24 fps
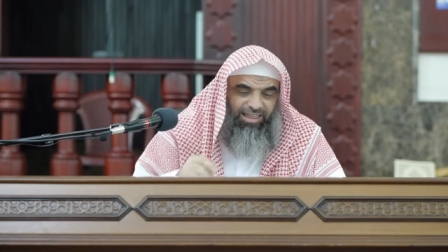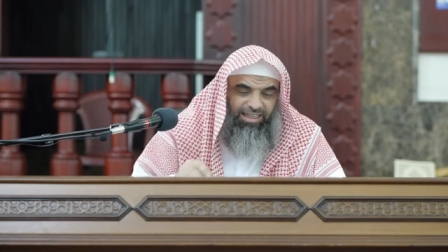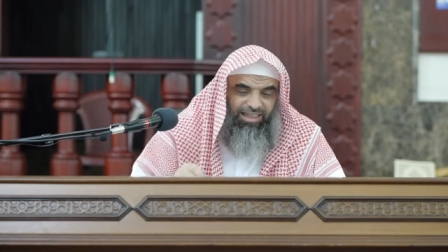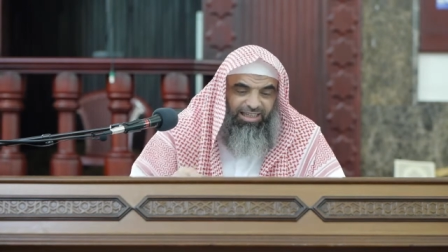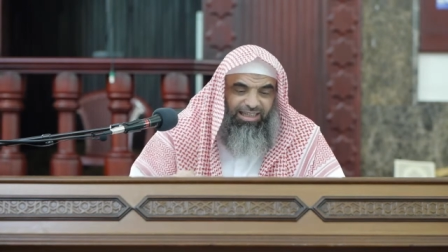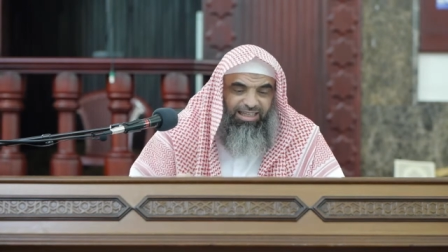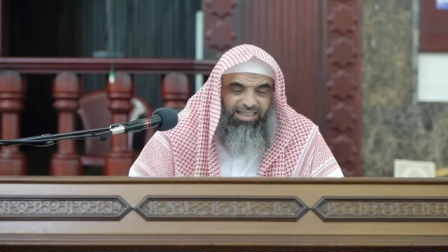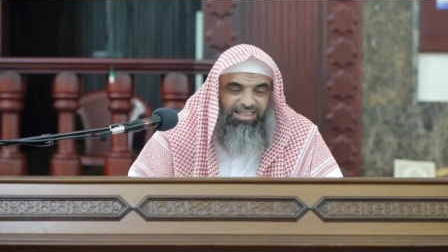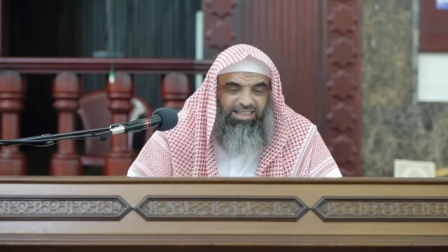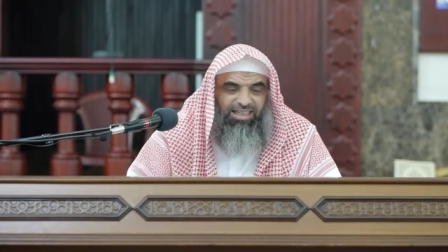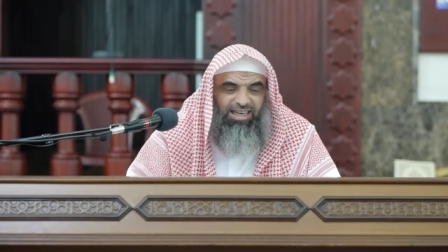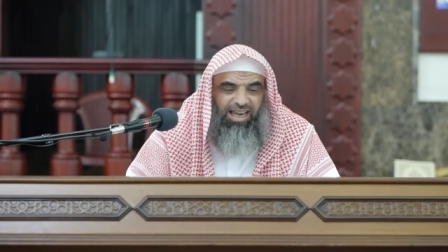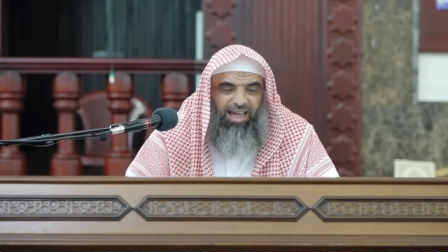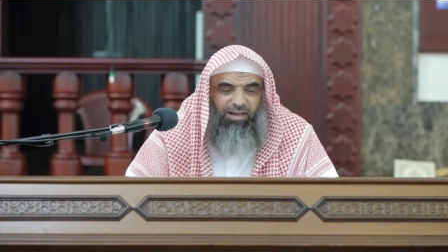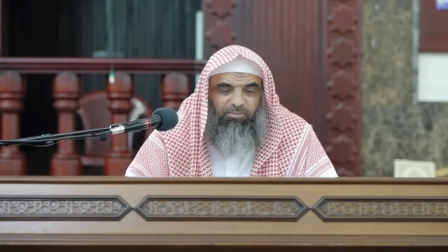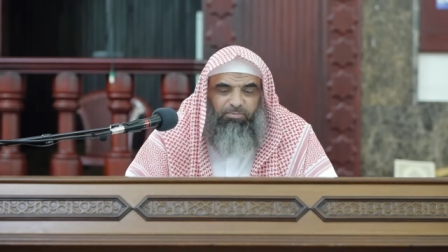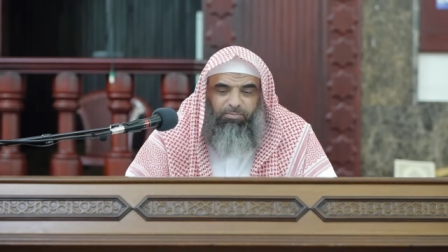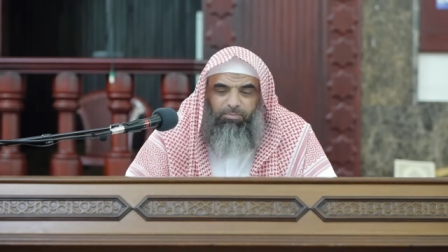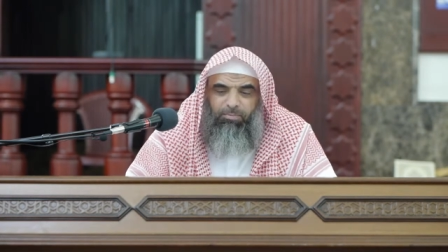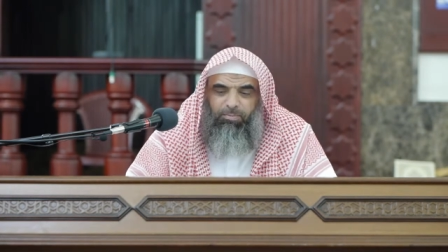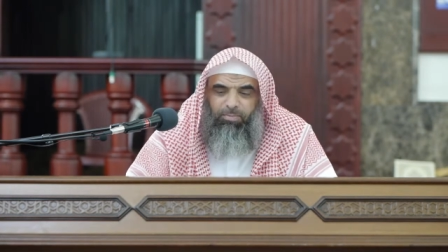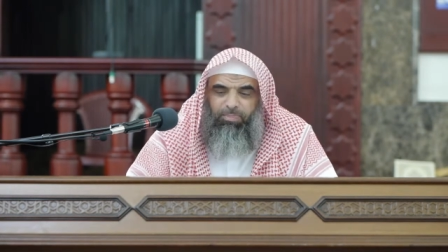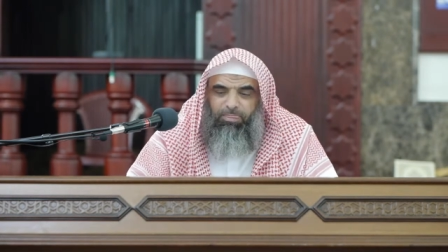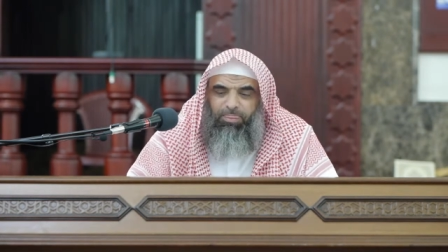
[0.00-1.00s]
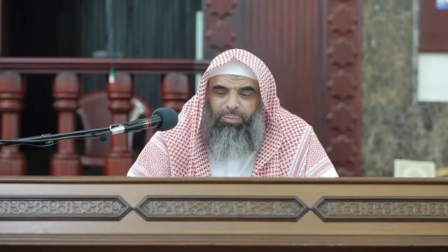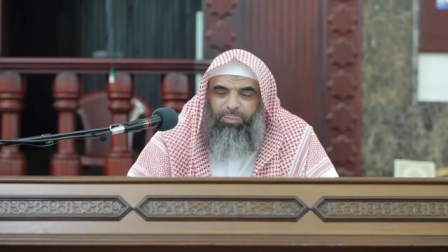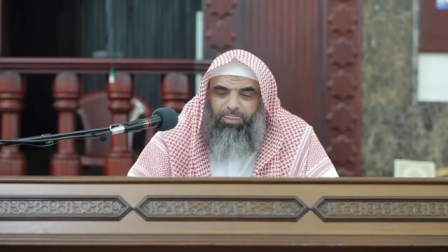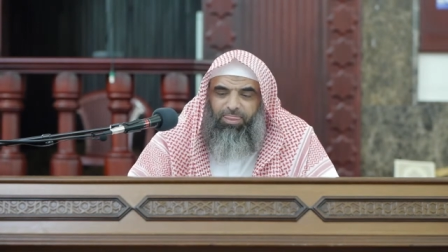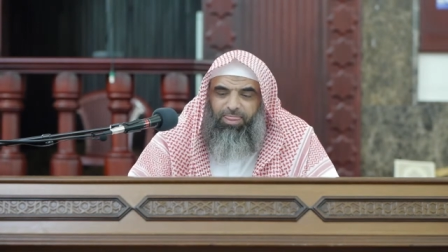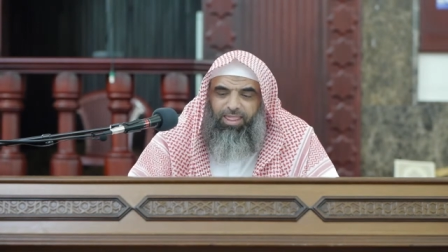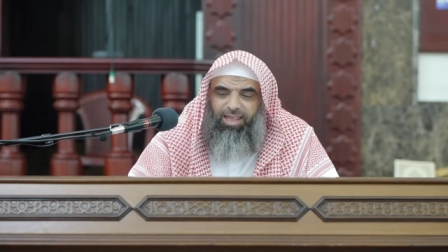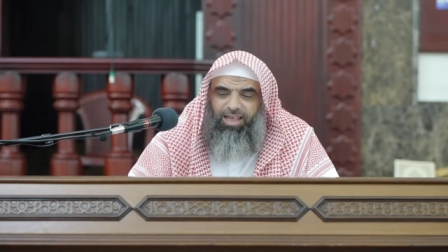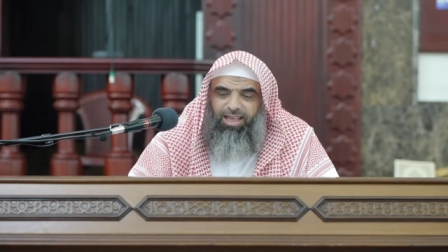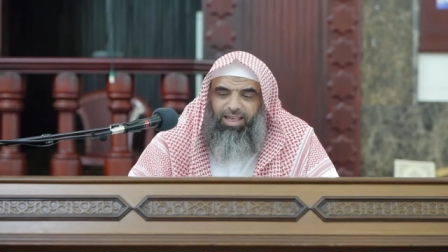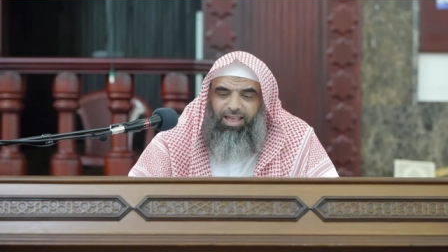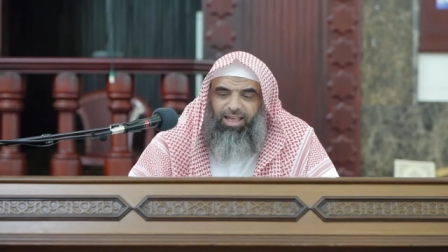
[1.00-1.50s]
in Islam.
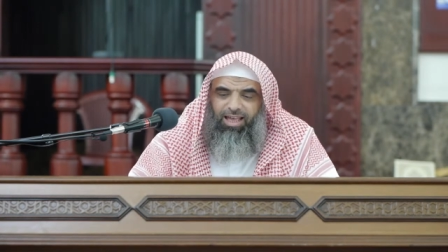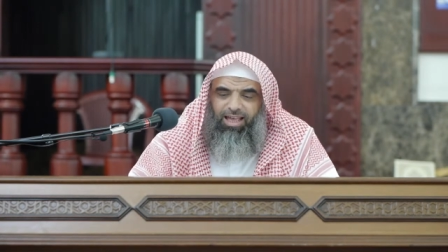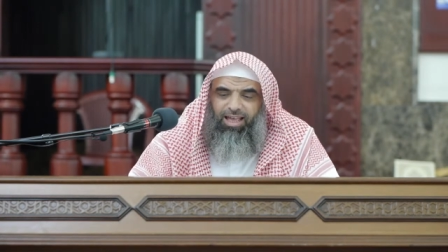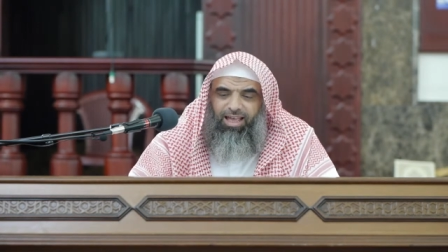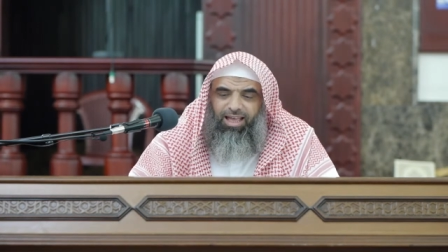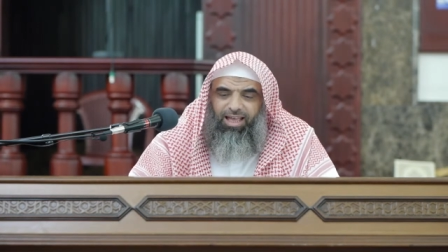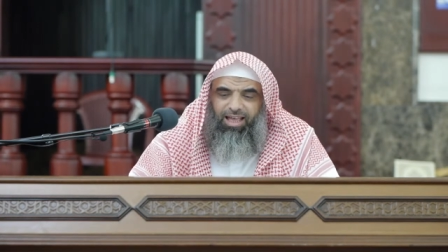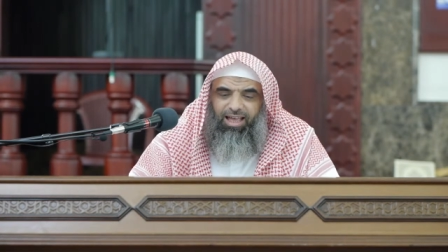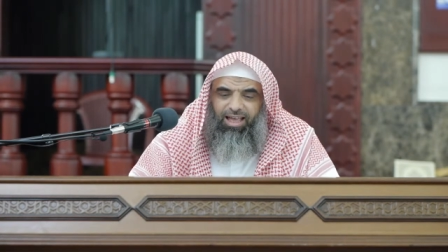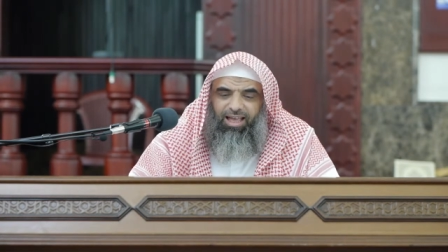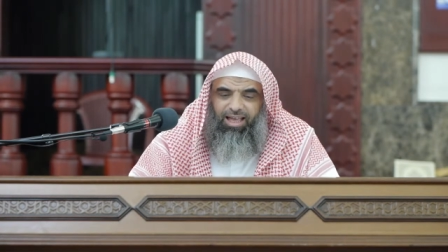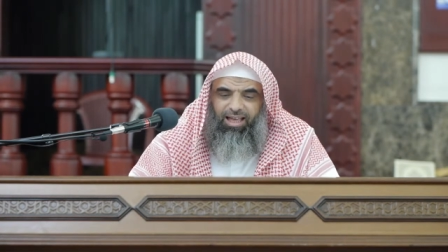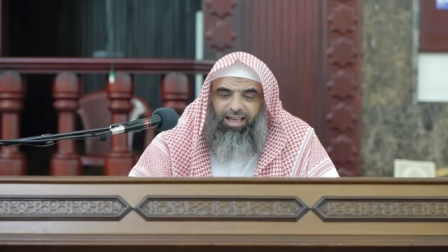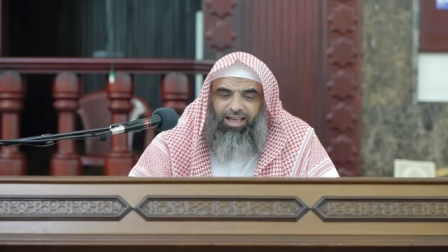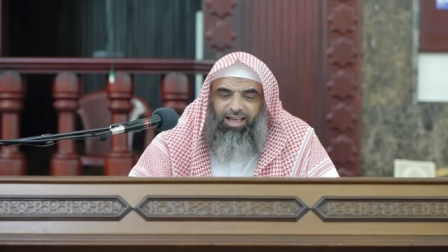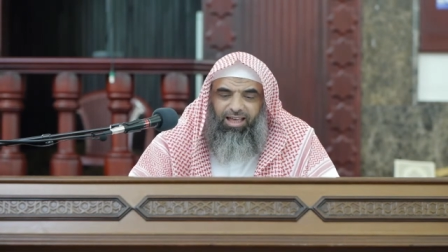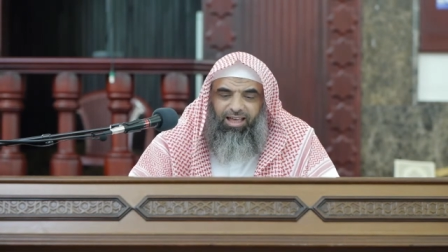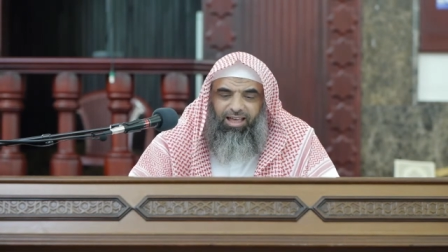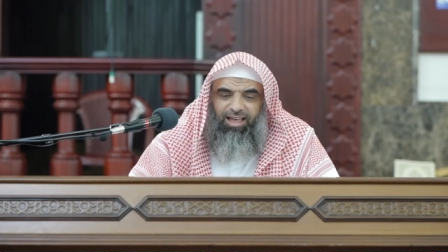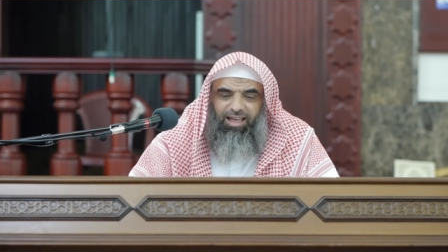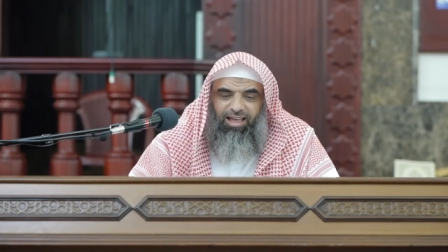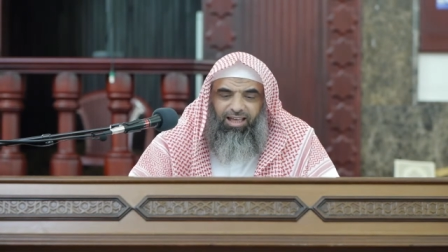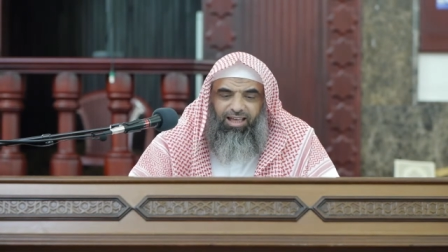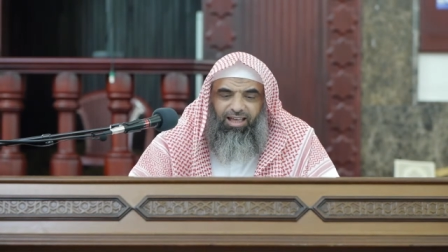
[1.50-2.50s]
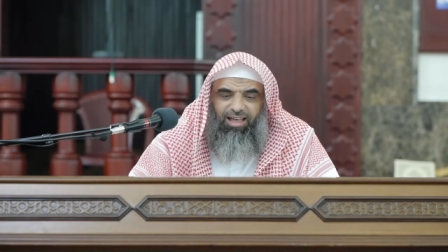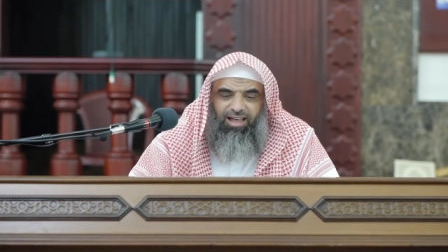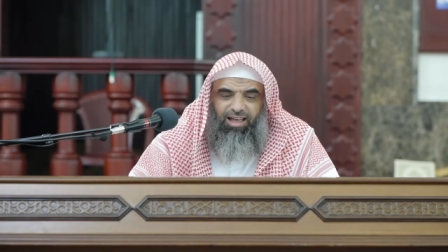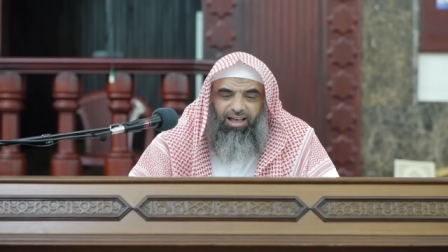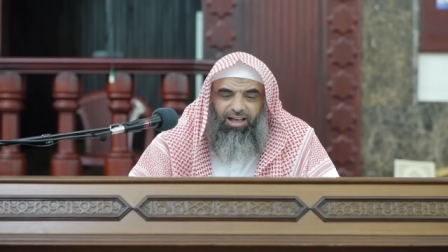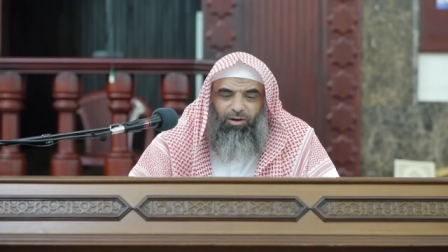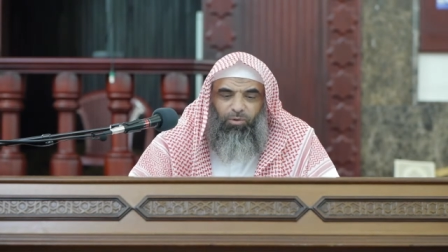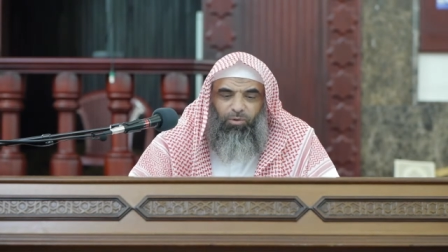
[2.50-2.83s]
Uh,